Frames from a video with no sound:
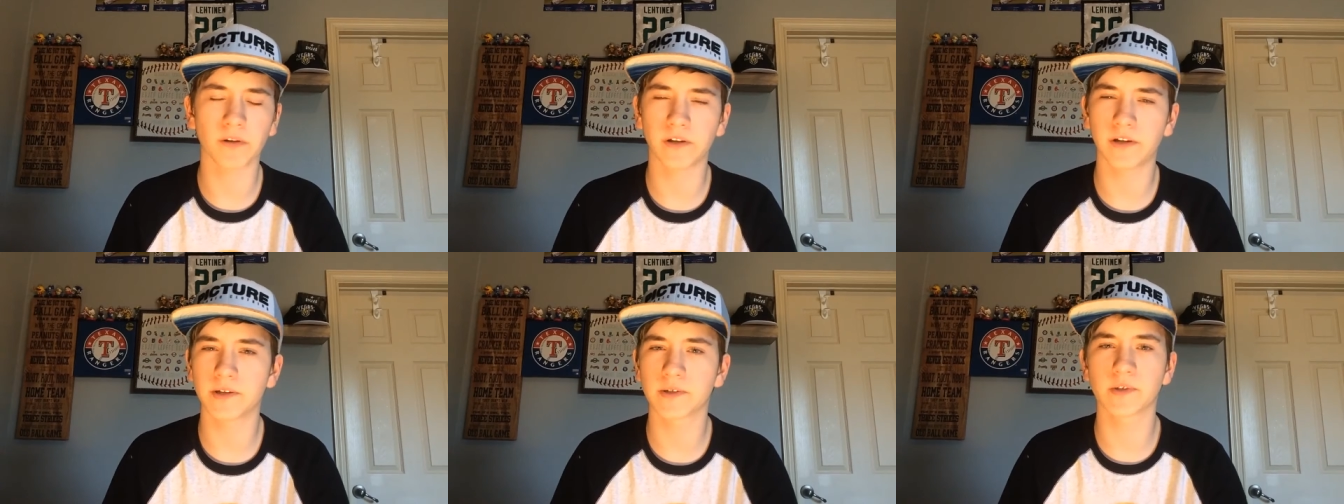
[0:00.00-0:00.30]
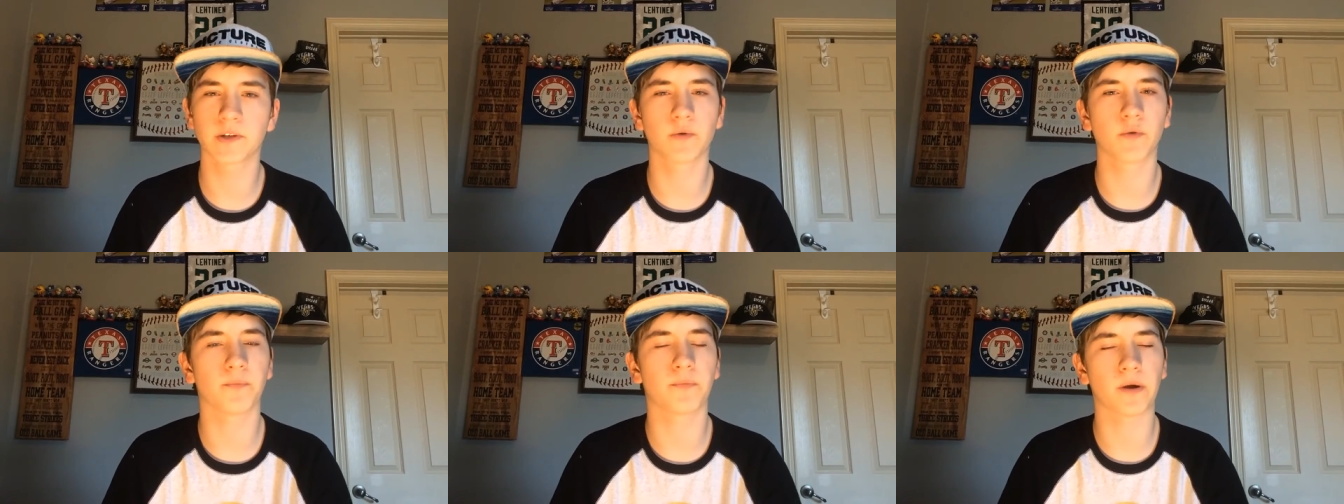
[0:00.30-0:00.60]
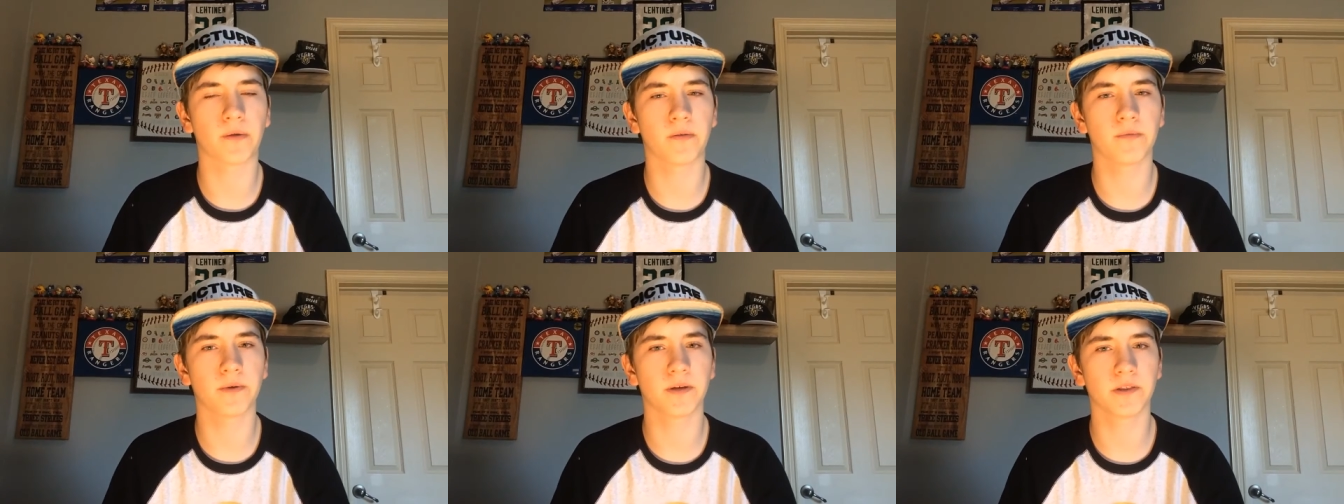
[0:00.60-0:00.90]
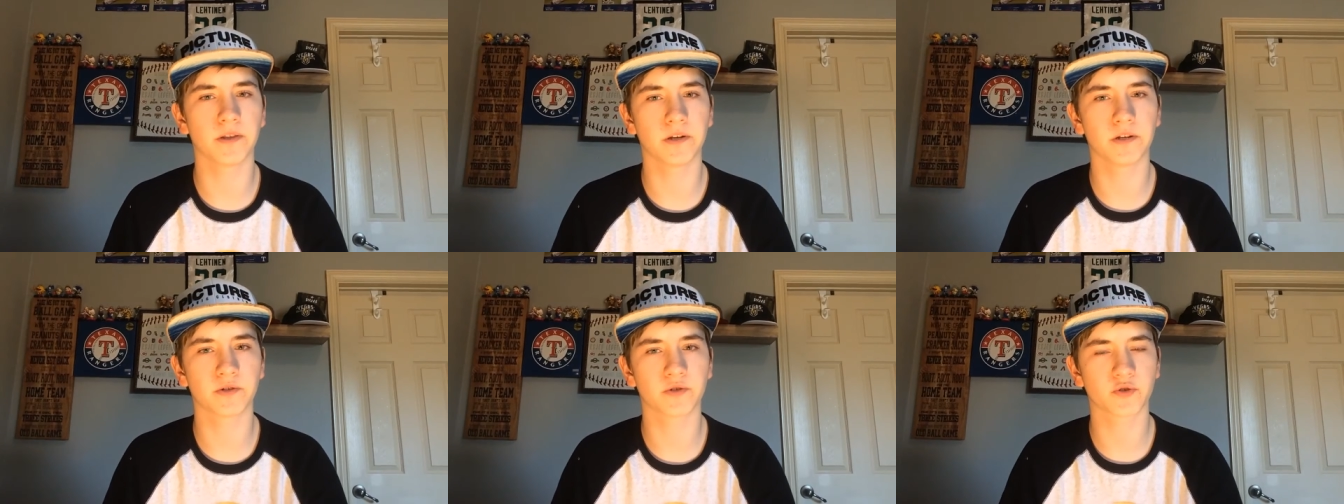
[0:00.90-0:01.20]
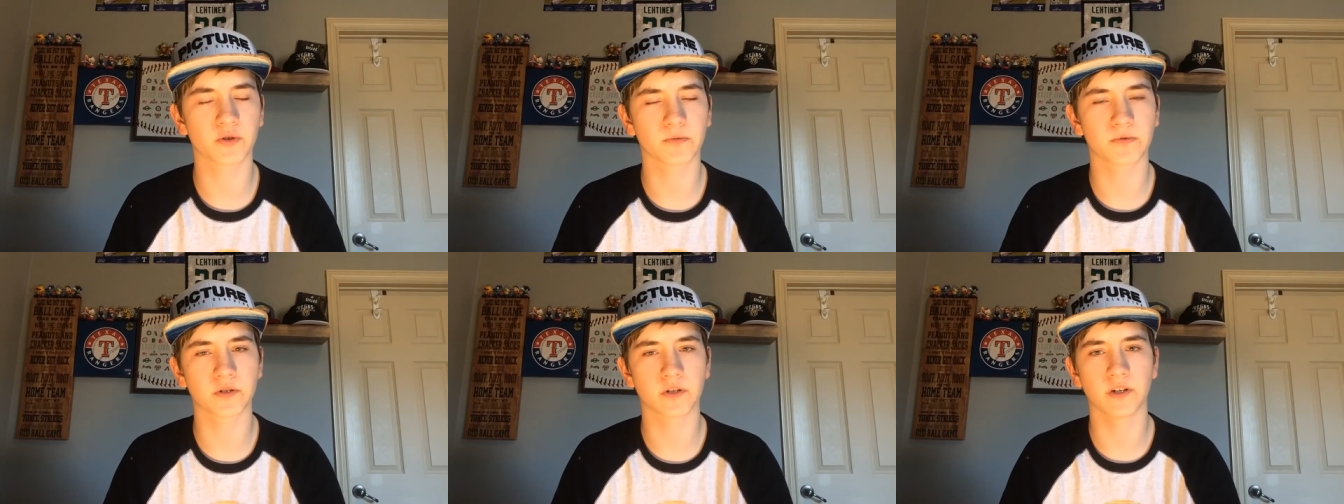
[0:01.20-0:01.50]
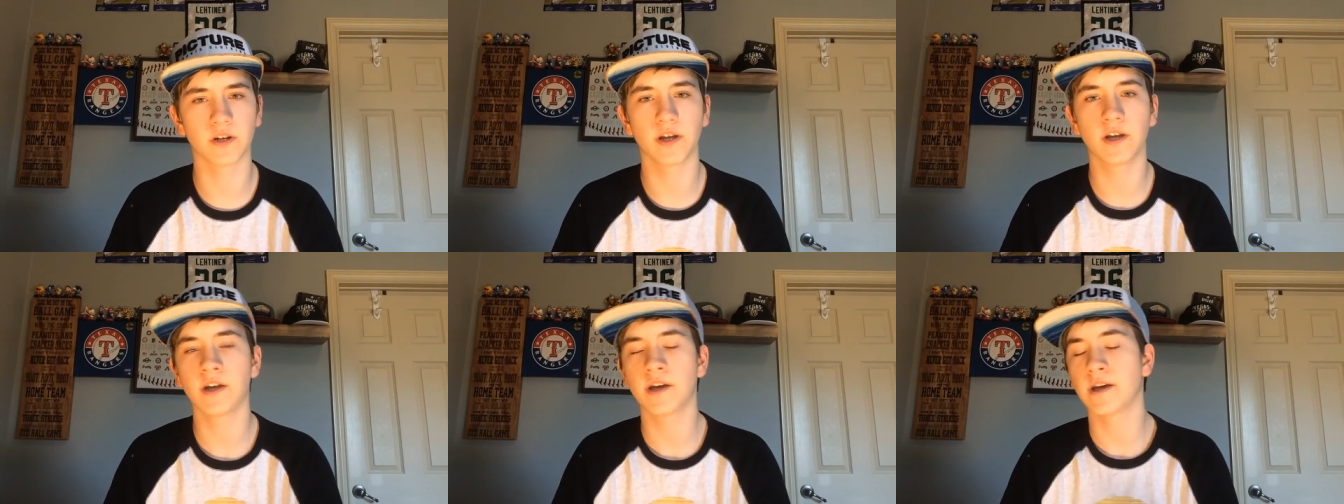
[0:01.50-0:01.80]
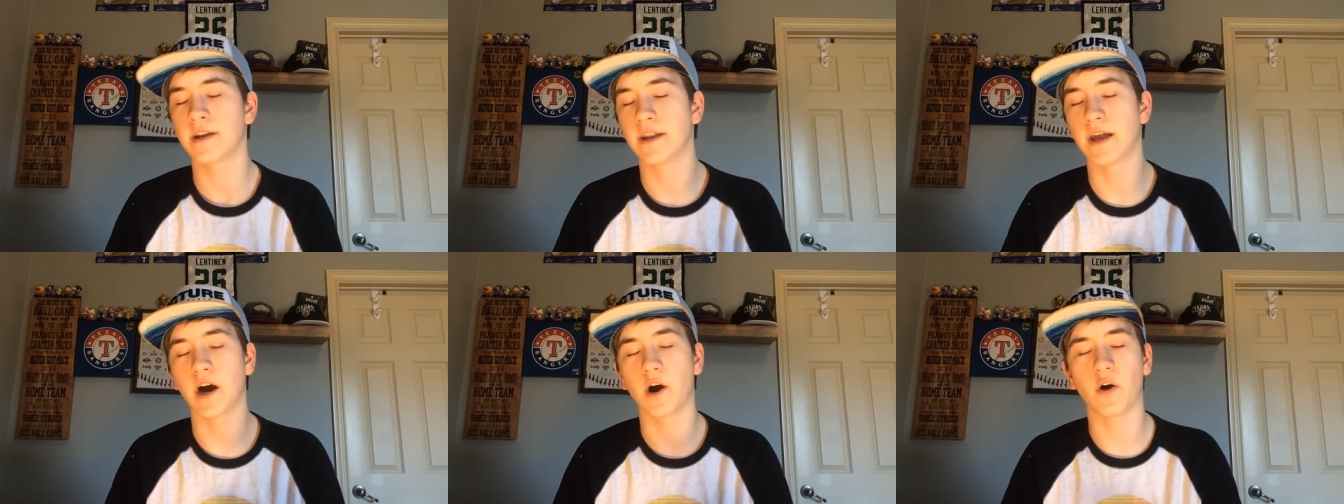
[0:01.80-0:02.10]
His link will probably be in the description.
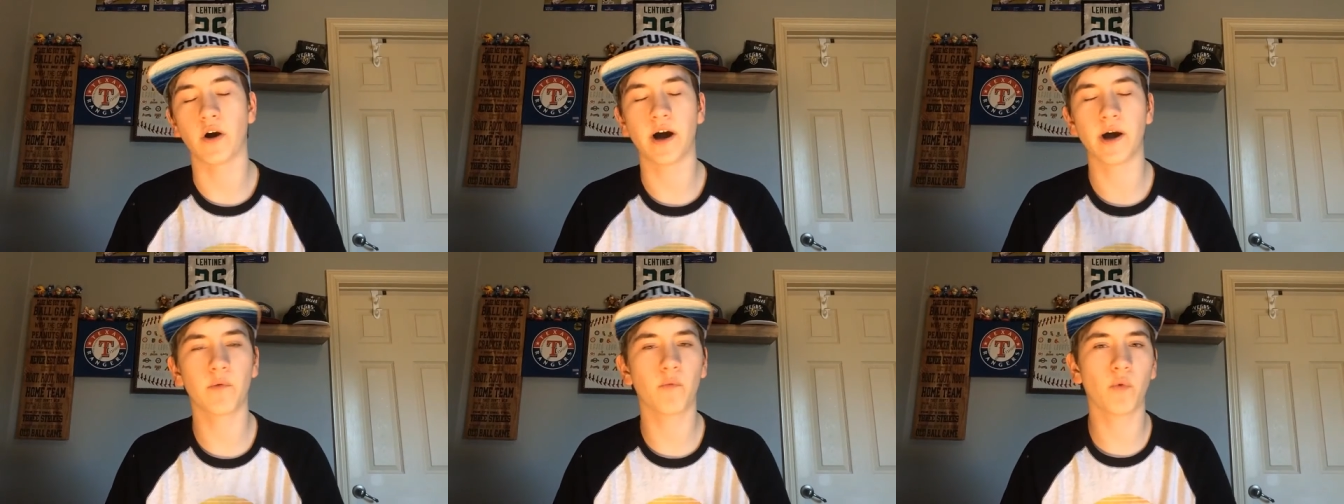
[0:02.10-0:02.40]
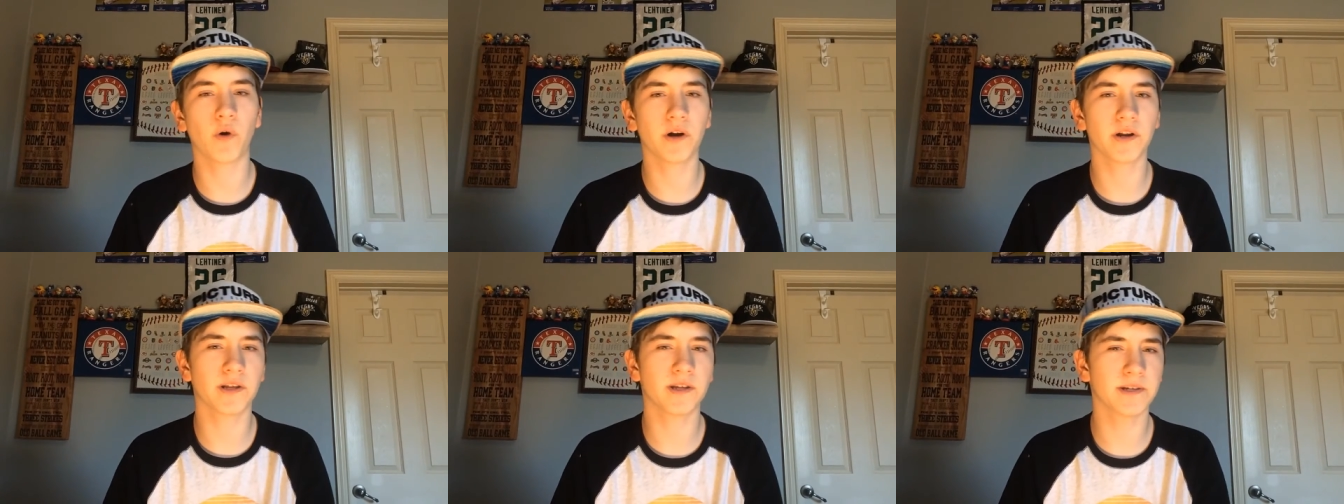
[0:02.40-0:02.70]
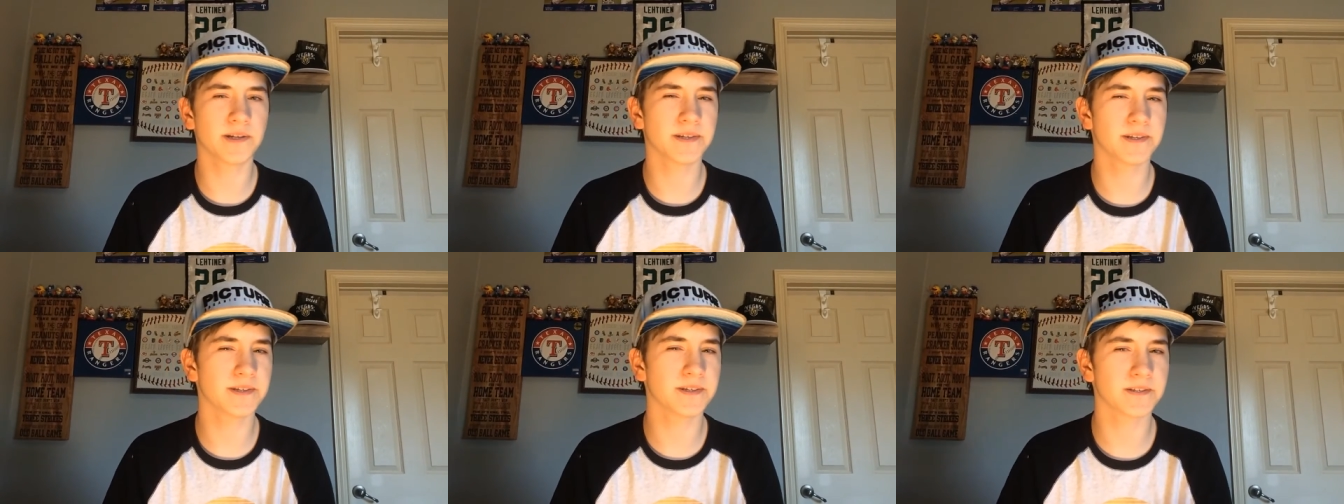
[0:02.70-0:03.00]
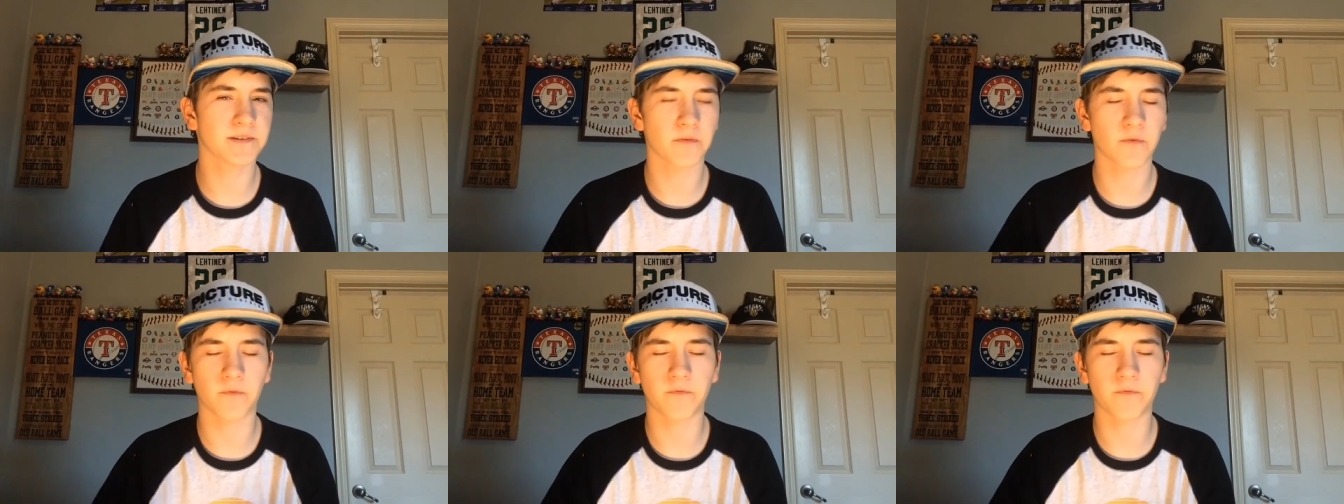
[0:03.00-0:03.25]
Now I won his